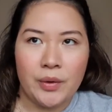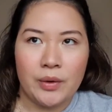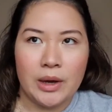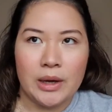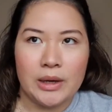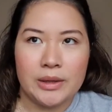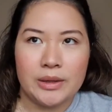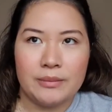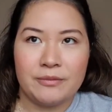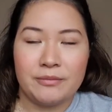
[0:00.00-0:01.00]

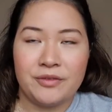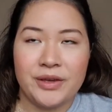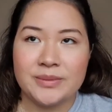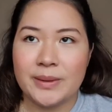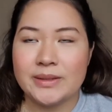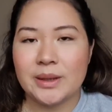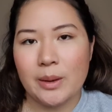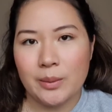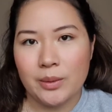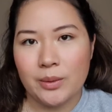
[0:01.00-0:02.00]
the face mask, I
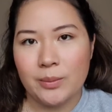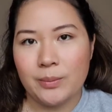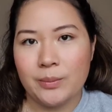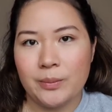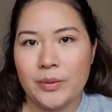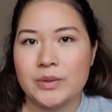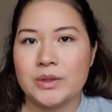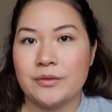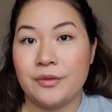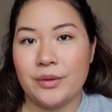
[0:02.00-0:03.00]
will post
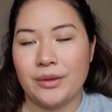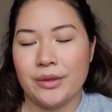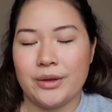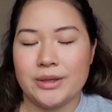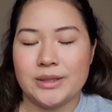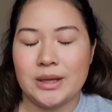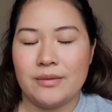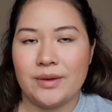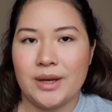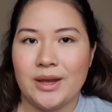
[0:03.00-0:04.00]
it for the Thursday
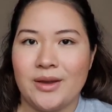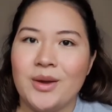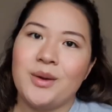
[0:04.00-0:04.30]
video.